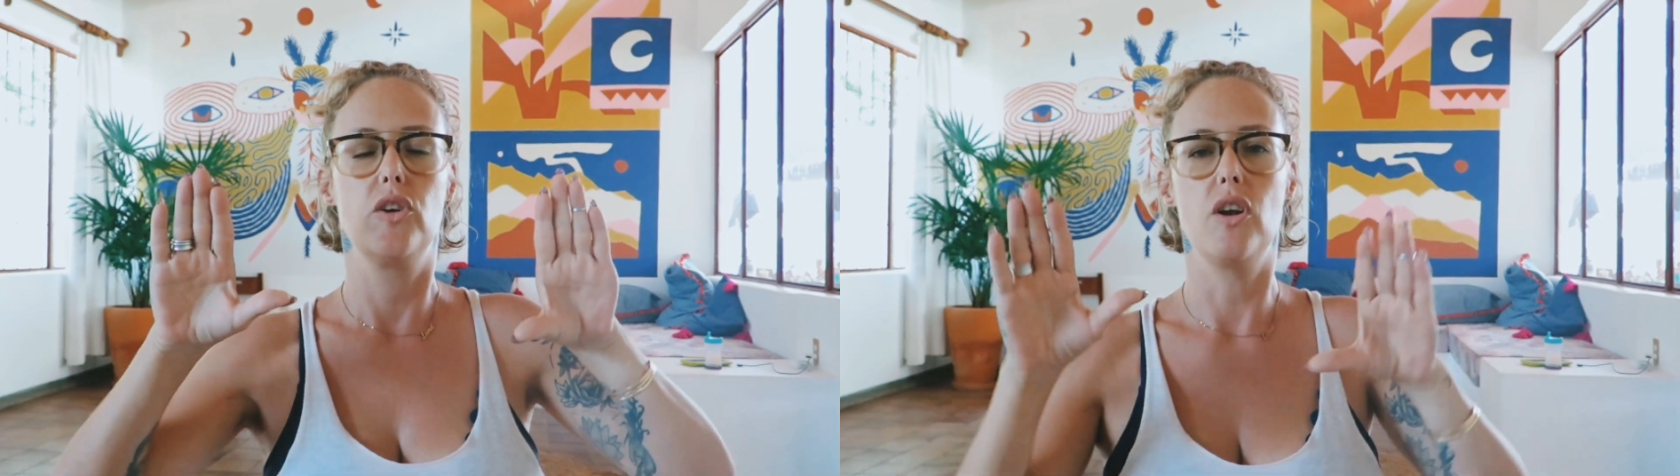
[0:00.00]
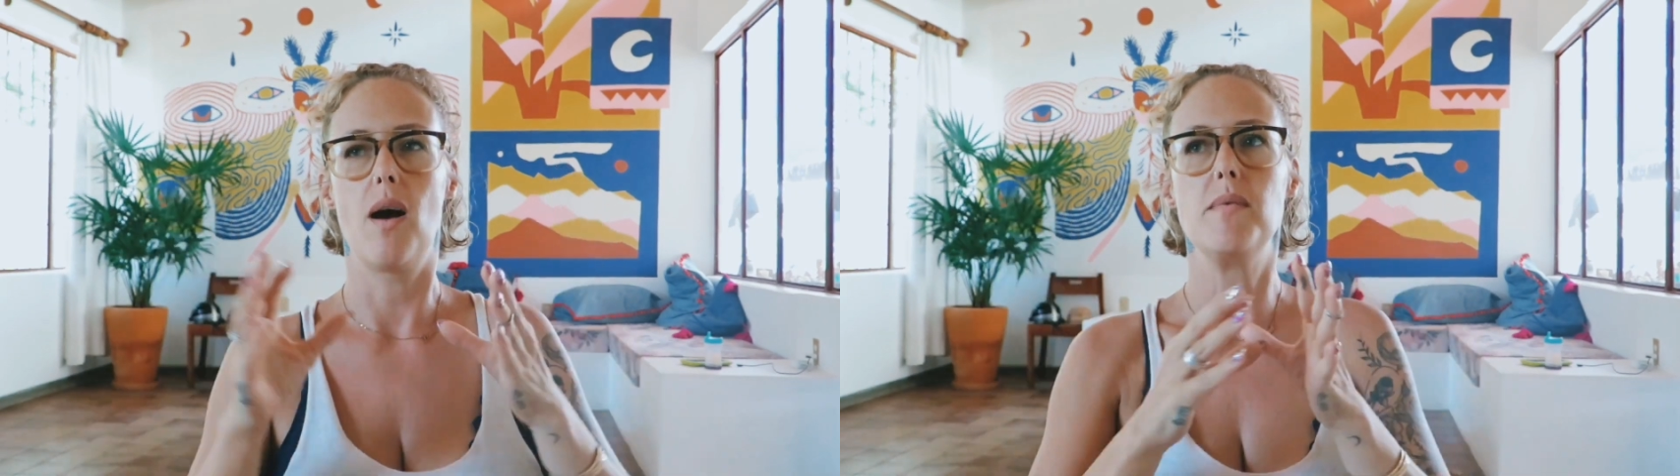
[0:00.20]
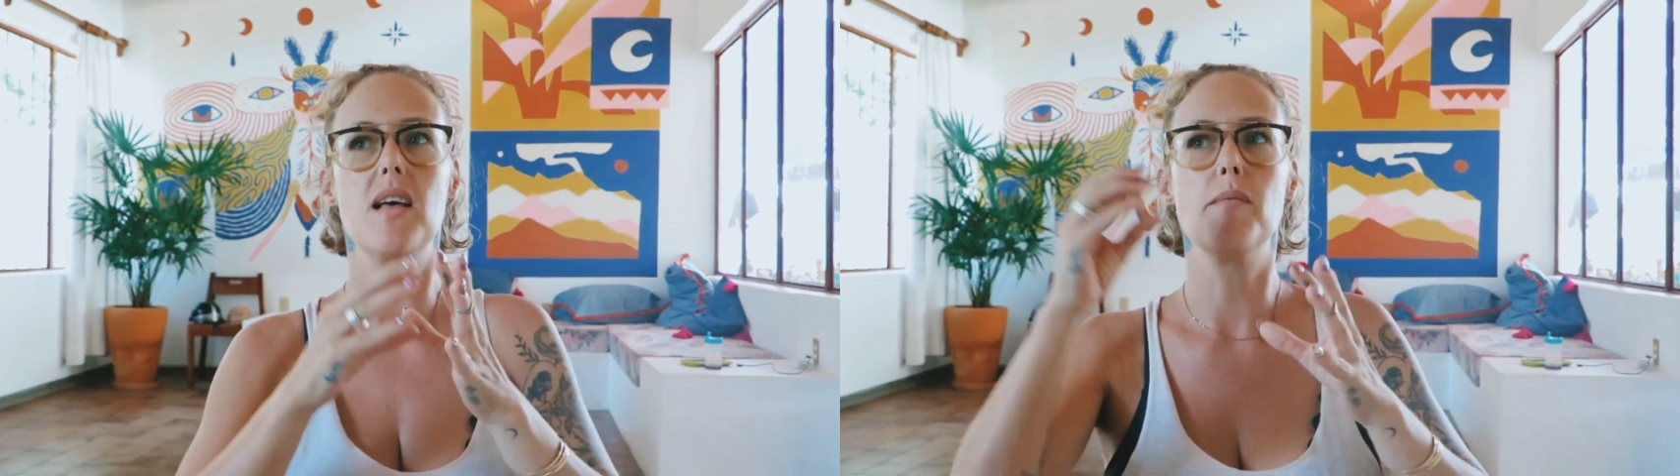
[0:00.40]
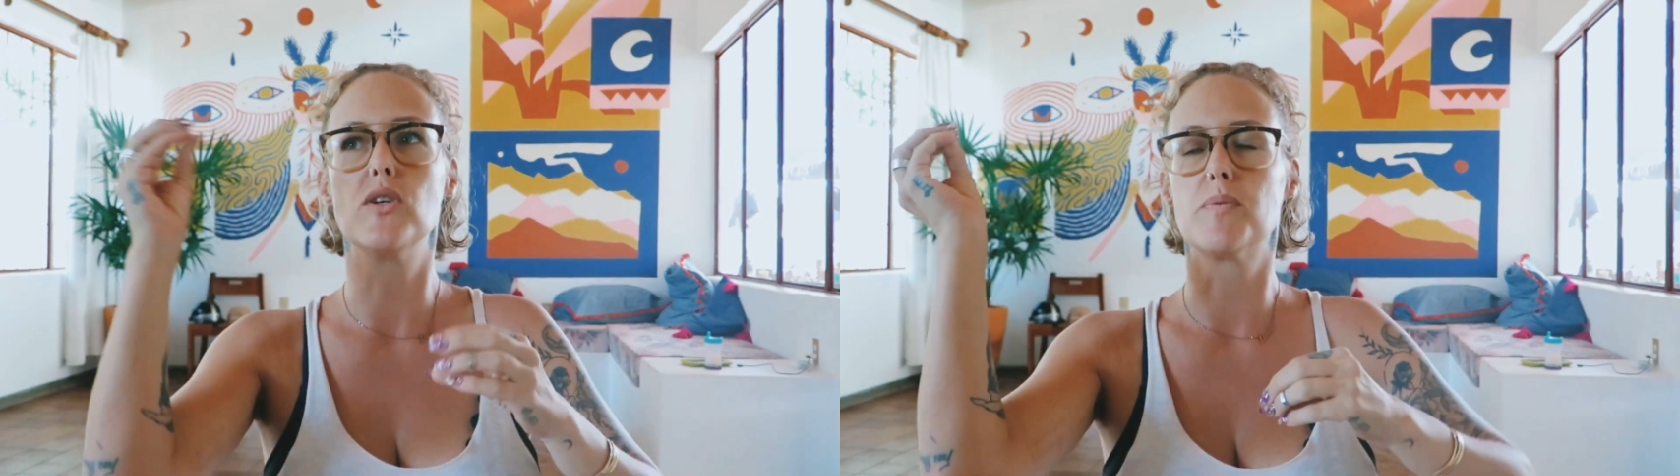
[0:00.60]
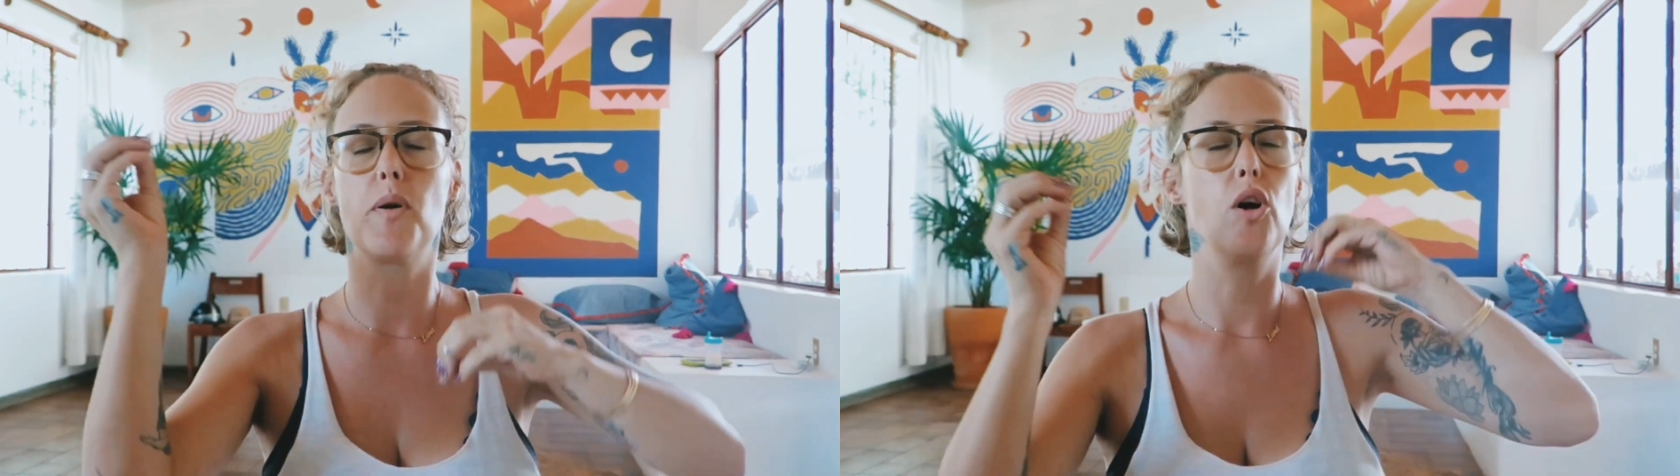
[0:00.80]
You know, I mean, I'm
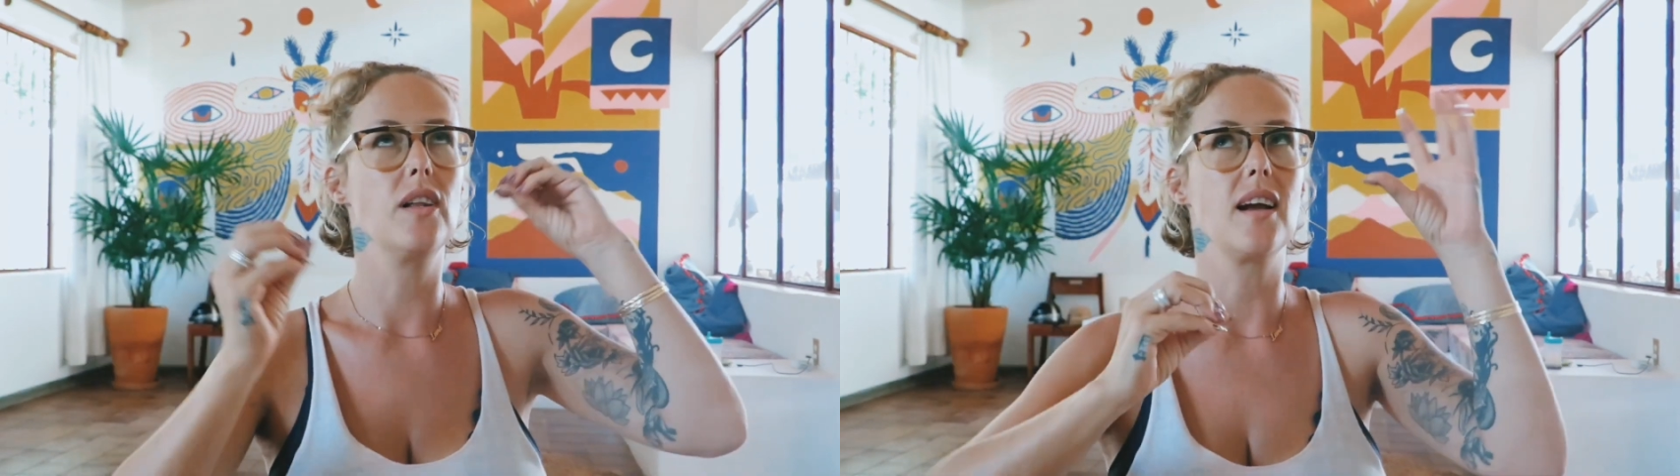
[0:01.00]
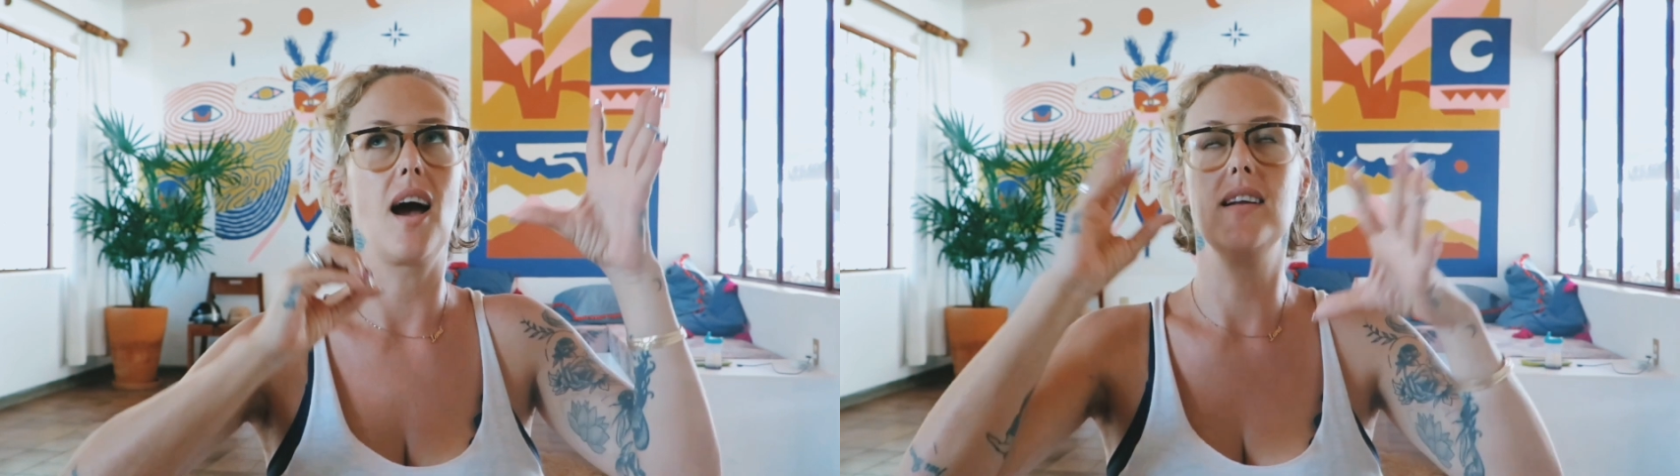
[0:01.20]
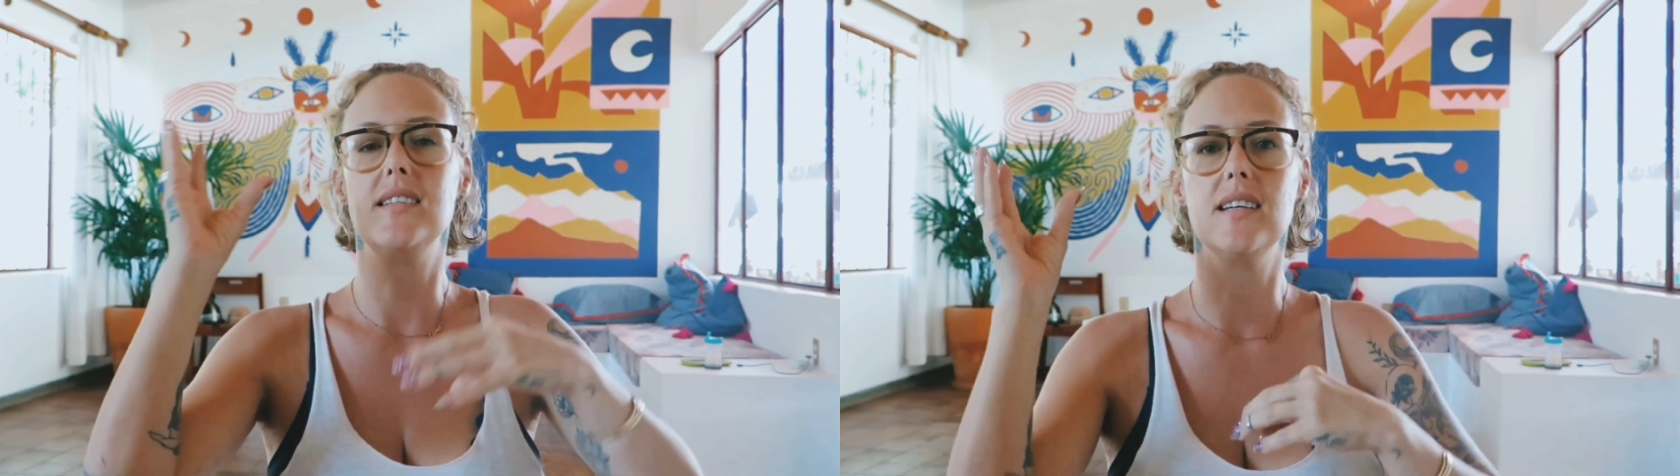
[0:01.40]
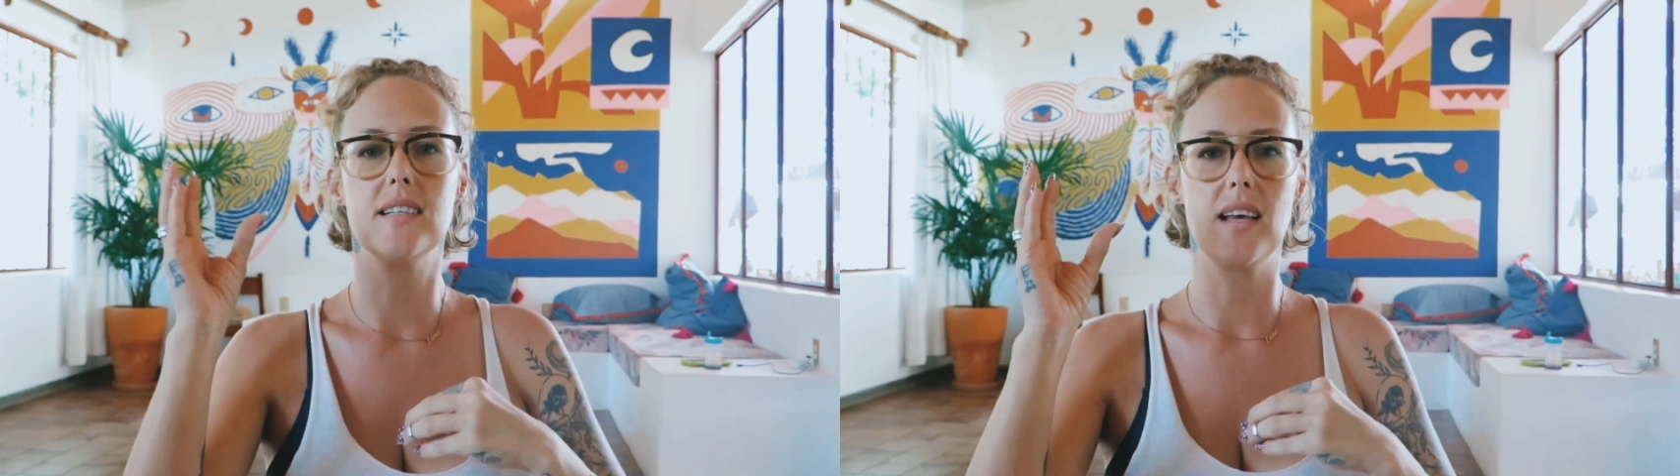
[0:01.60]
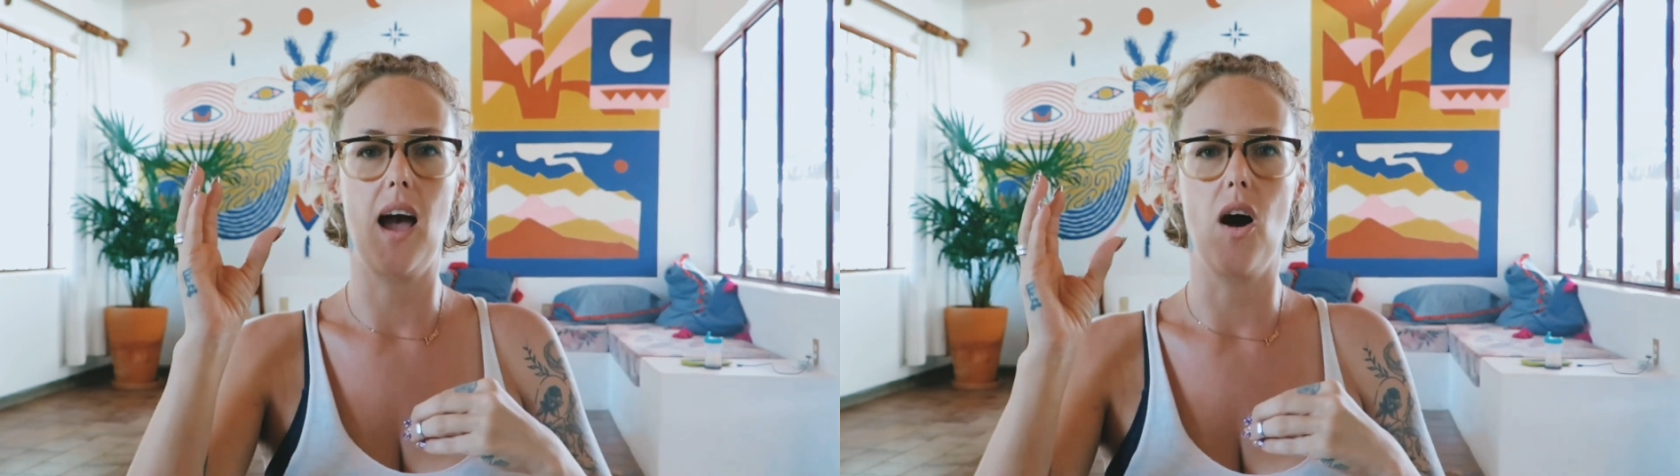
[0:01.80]
just pulling
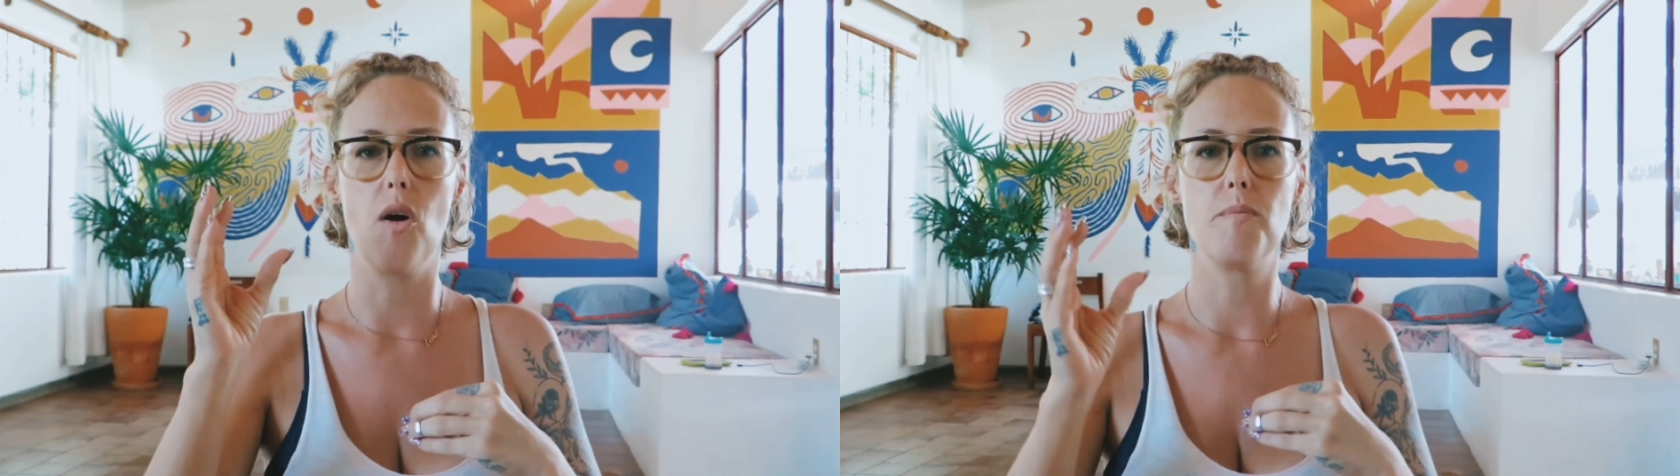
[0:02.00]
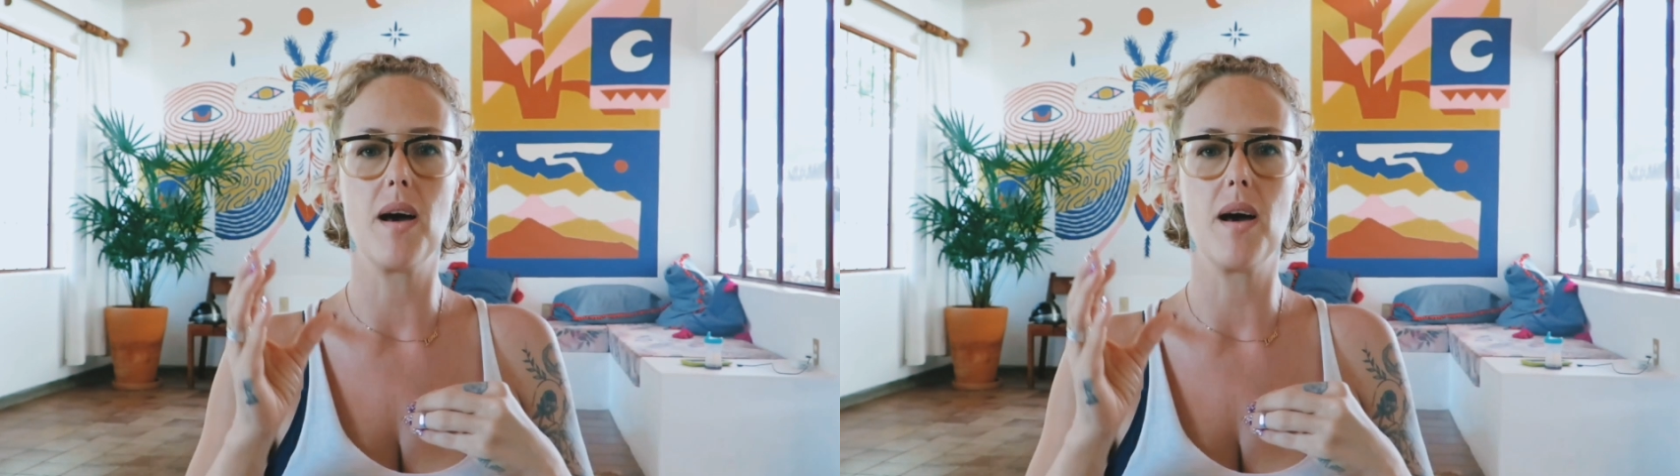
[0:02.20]
ideas out.